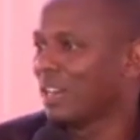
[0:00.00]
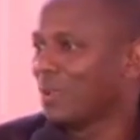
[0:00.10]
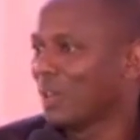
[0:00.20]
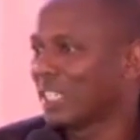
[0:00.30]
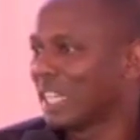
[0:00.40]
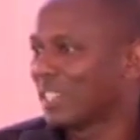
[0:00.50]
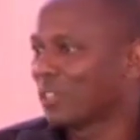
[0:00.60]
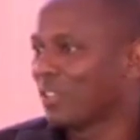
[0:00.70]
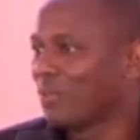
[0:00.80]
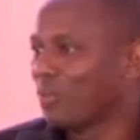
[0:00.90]
will
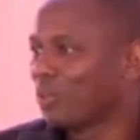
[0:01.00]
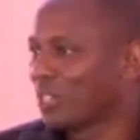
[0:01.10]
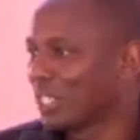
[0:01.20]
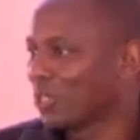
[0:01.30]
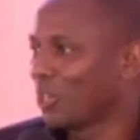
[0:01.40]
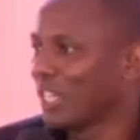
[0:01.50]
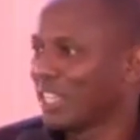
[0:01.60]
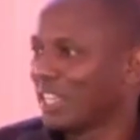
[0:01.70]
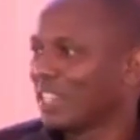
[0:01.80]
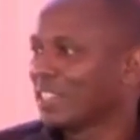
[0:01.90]
touch on a few critical
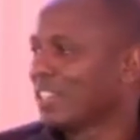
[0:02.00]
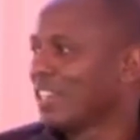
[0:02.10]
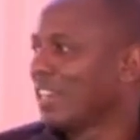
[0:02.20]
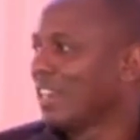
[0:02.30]
areas: